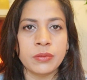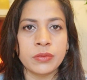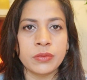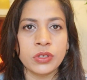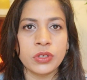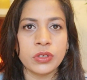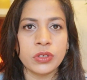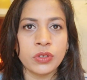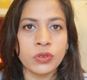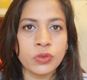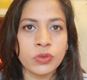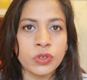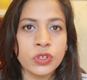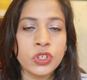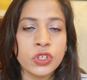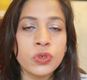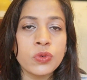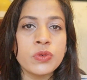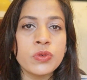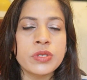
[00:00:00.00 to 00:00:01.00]
you
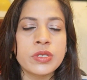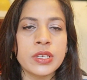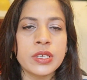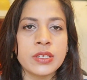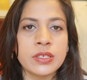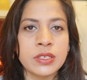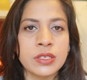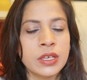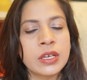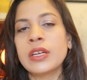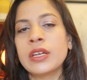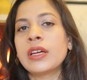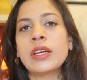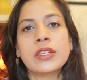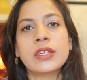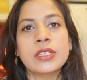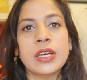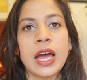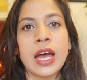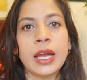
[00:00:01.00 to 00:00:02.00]
could use this
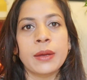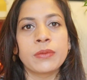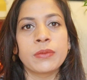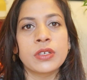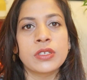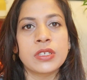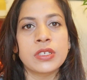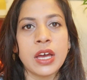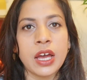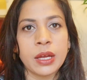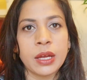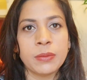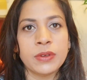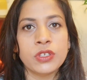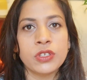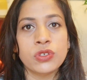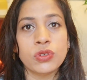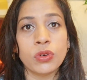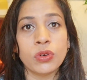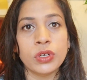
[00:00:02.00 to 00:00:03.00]
the time
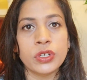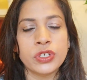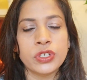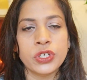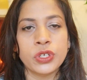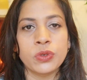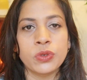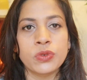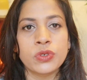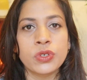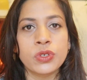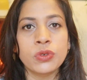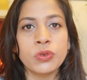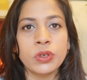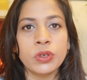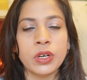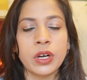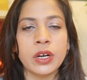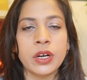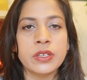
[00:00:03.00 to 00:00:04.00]
in solitude to
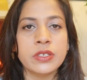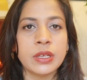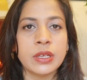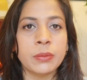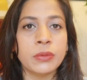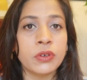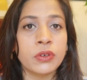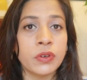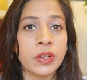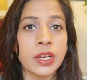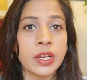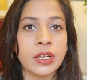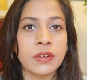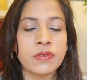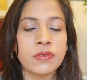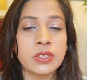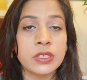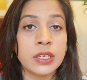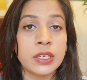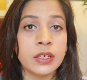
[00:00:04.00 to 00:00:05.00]
learn some
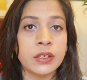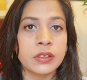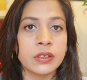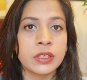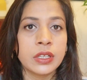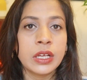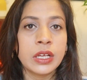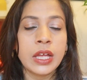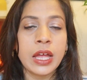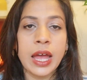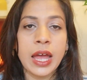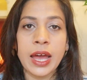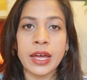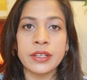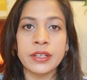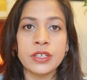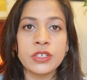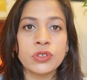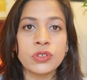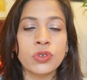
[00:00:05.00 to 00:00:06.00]
creative skill,
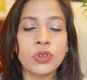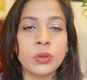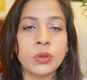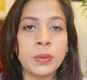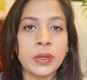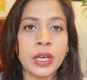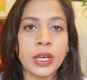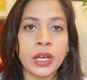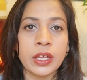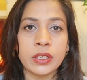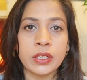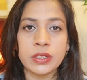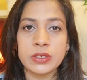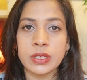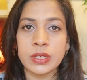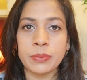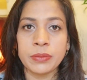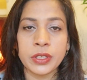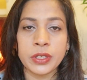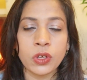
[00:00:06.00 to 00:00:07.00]
and this could be
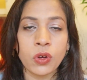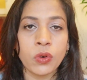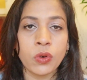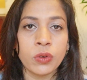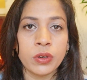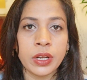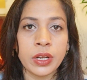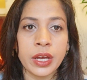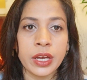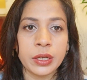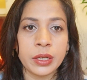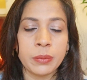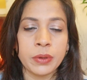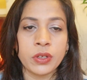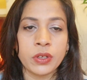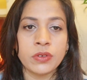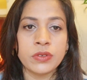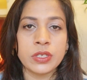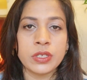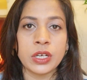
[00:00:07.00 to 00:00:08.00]
something online,
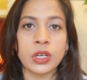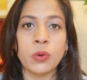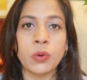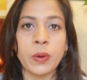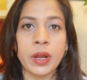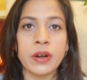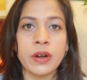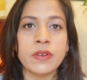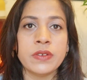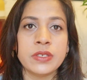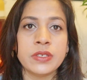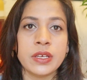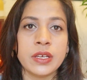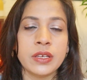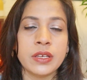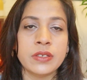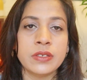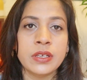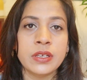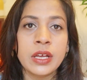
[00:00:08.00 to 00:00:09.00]
because Aquarius
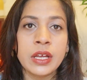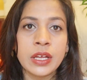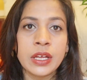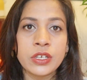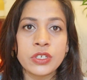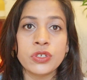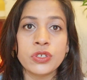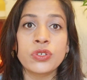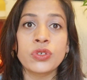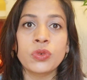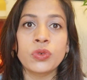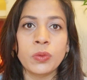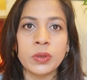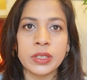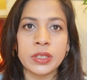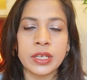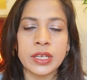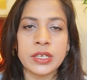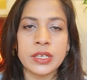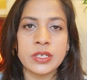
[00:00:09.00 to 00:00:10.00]
is to do
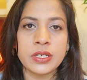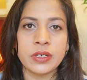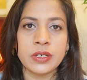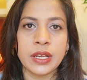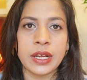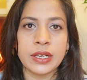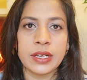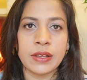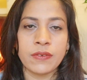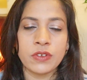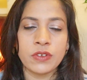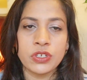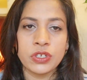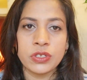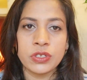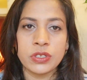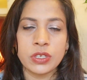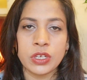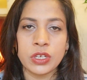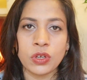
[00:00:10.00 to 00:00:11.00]
with the internet, which
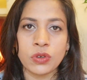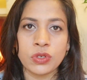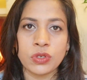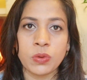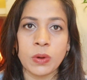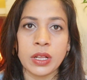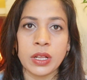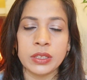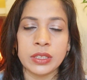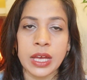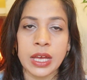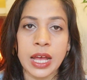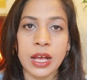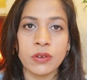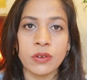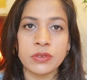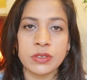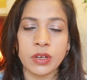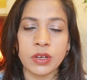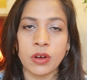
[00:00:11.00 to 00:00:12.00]
is your 12th
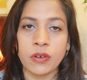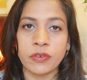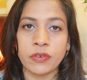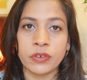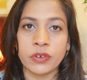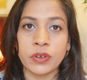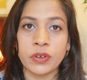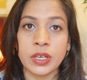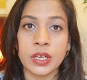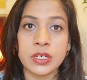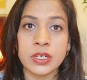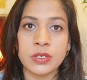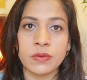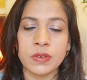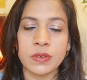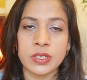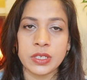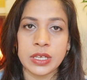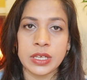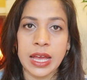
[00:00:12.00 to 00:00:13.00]
house of
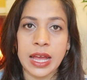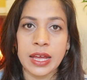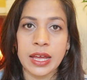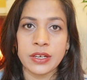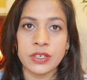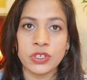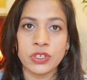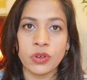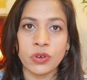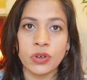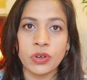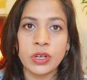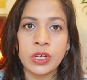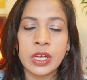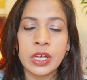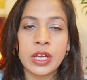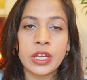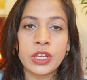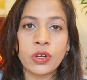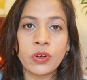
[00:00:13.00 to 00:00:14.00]
creativity and your
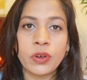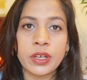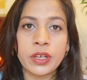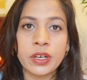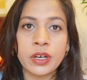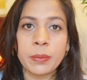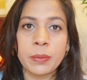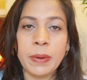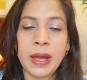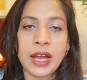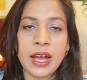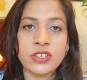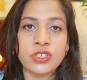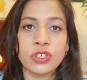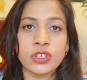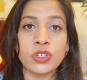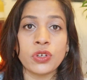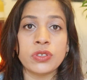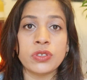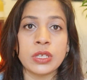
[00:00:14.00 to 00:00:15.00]
inner
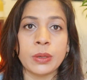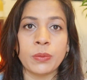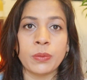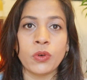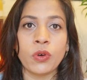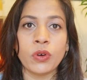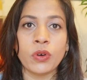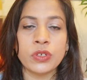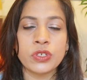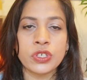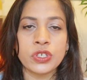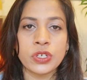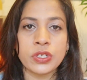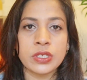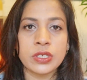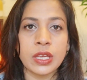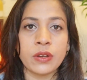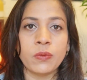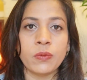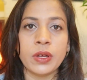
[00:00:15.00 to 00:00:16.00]
passion, your
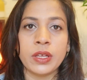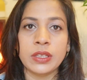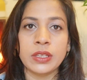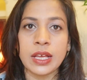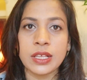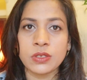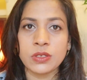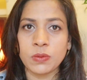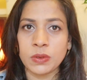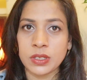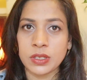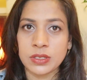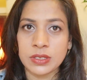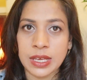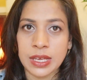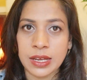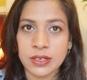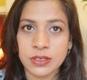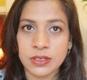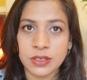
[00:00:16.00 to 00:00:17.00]
subconscious, and that's where the
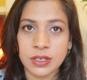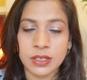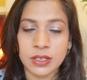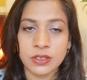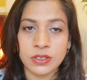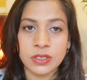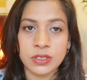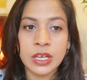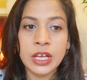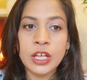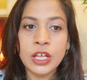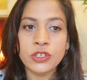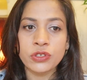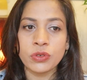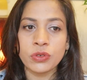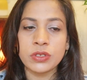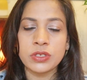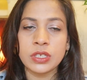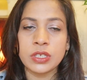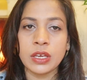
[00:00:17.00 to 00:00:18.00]
Saturn is.
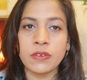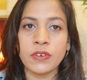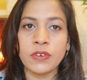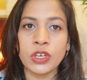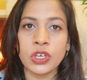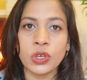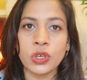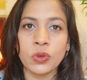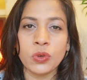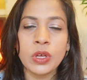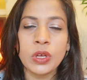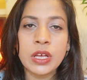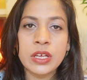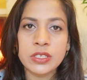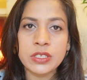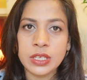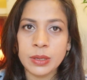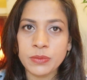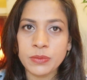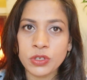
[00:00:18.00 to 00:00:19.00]
So it's giving you
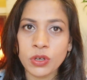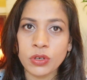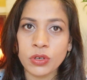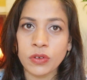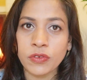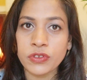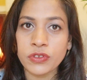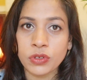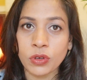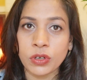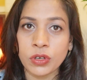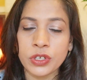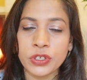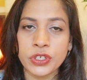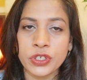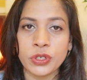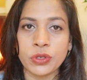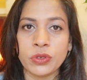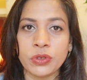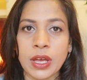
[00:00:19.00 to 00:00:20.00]
some sort of
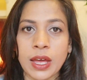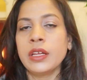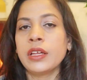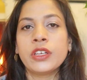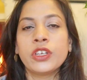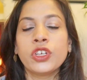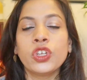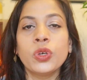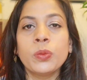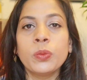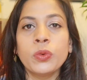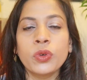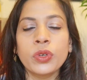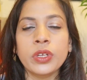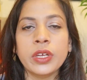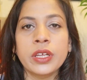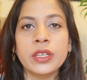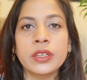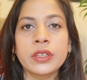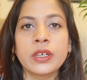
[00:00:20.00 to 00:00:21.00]
solitude. New
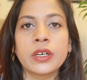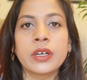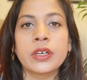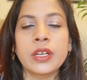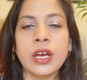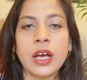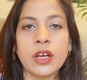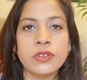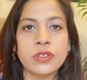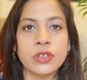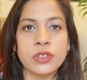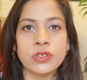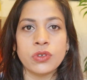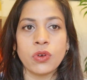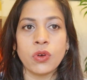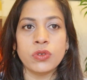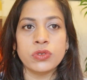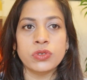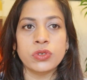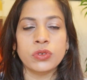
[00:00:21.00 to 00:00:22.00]
moon in 3rd house is
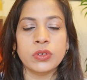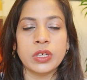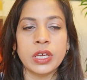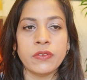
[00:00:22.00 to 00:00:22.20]
also